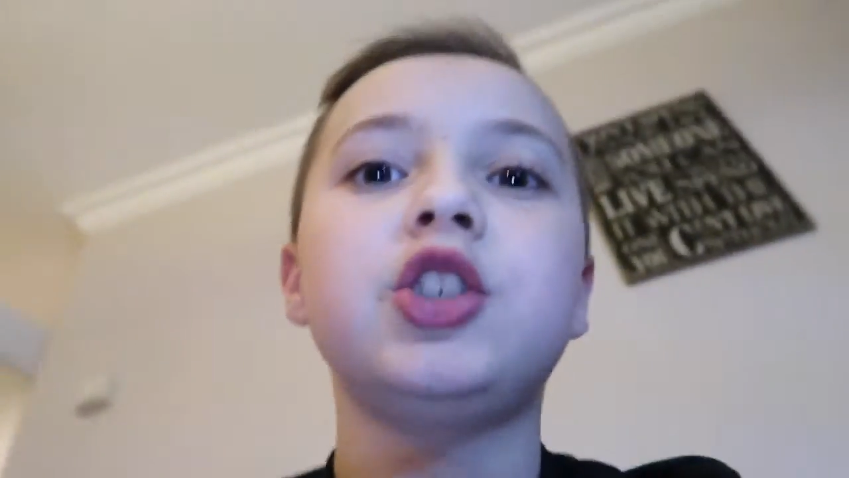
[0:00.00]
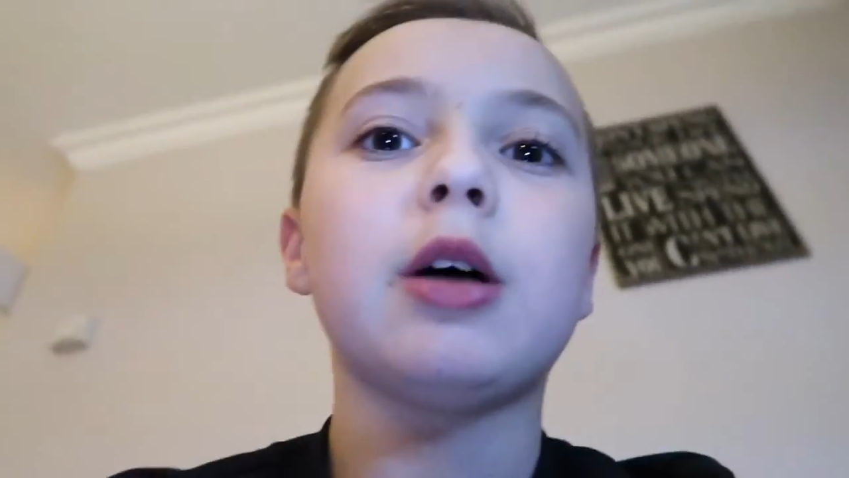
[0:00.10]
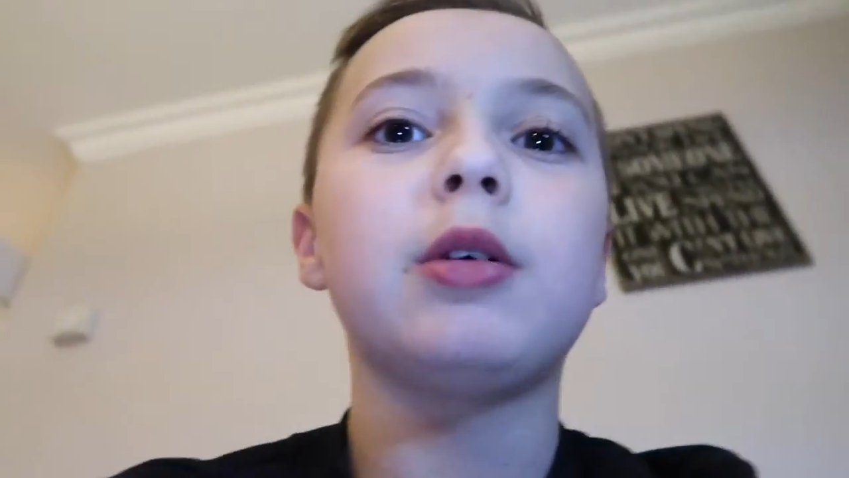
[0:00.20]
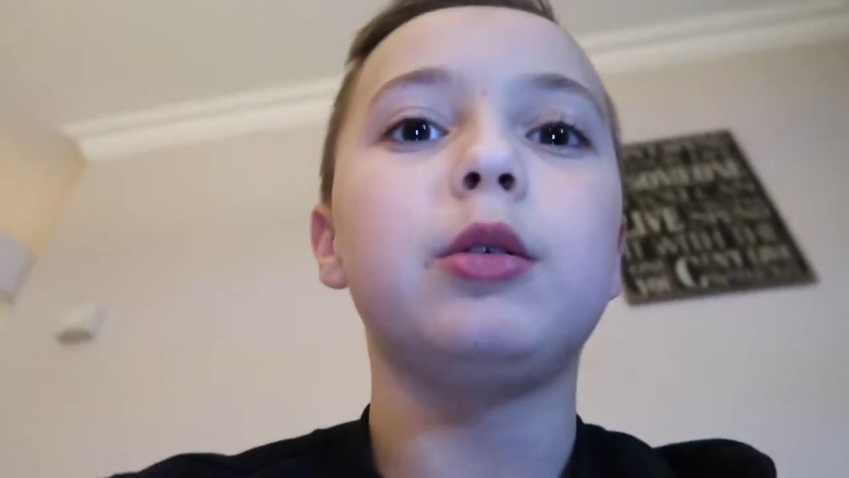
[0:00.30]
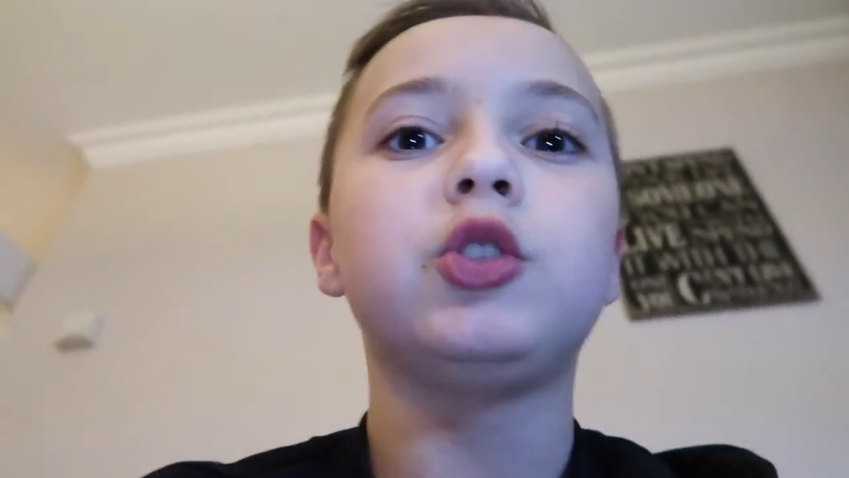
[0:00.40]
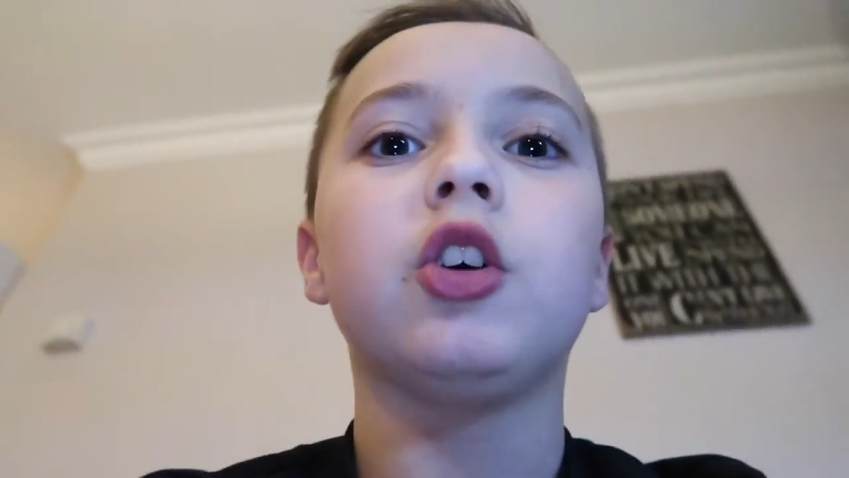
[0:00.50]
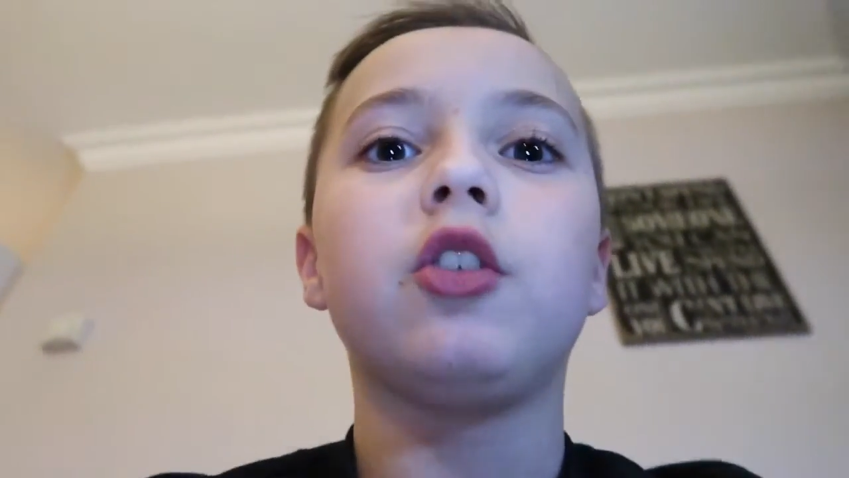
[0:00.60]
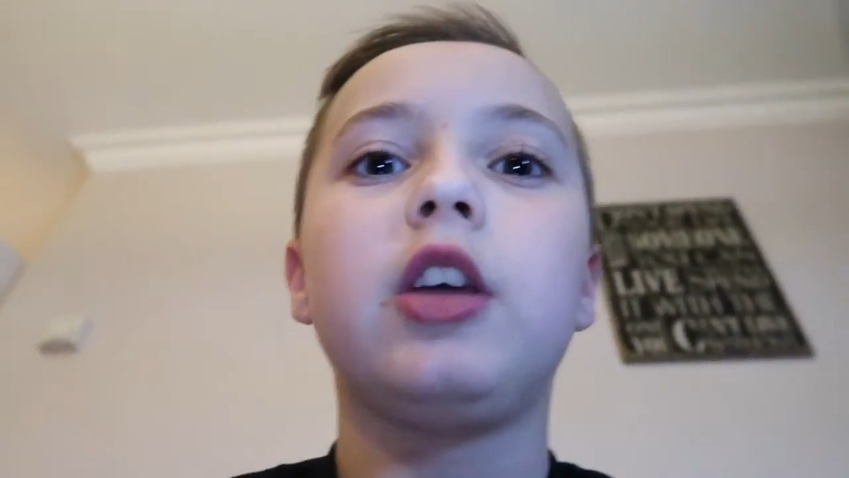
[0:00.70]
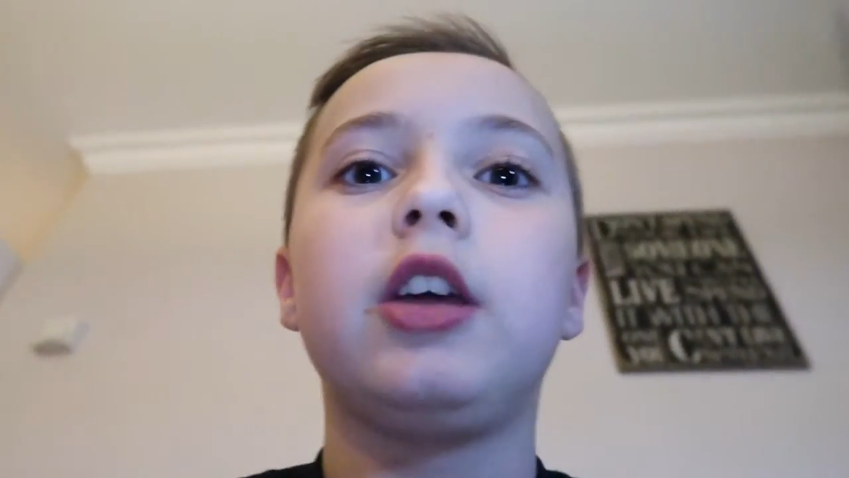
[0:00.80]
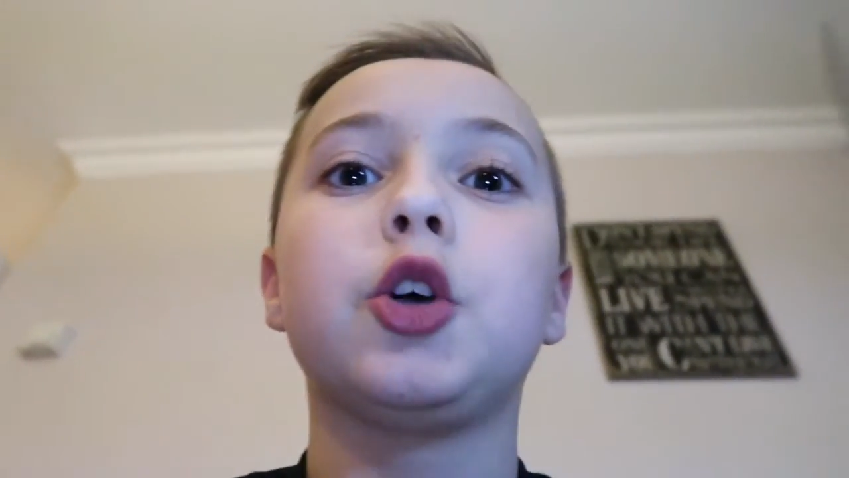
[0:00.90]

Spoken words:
shout-out Sunday,